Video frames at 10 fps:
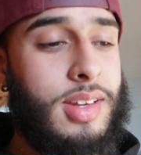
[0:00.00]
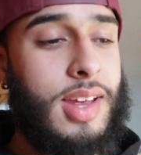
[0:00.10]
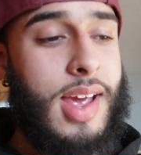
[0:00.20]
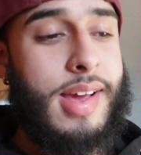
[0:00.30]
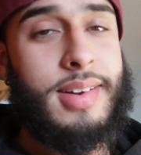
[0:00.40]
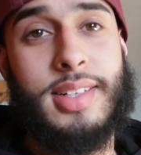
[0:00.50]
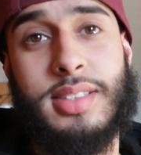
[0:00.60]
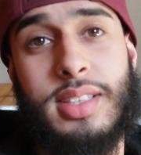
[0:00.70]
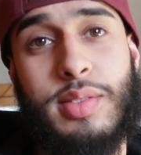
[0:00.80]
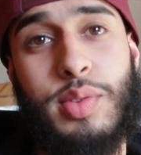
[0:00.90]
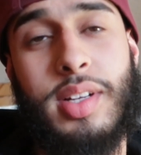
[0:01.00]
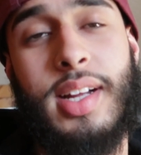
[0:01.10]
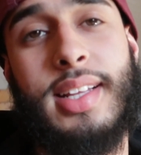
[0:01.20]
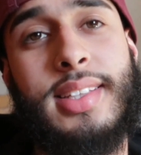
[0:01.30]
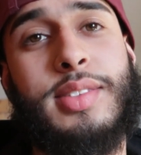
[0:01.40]
yeah, let's see if we could
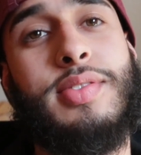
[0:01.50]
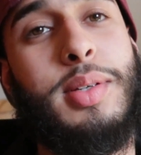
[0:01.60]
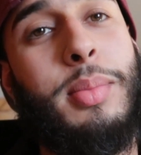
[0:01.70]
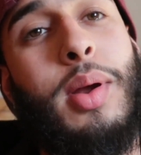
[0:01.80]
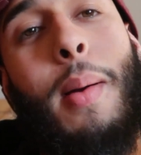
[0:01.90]
get this fitment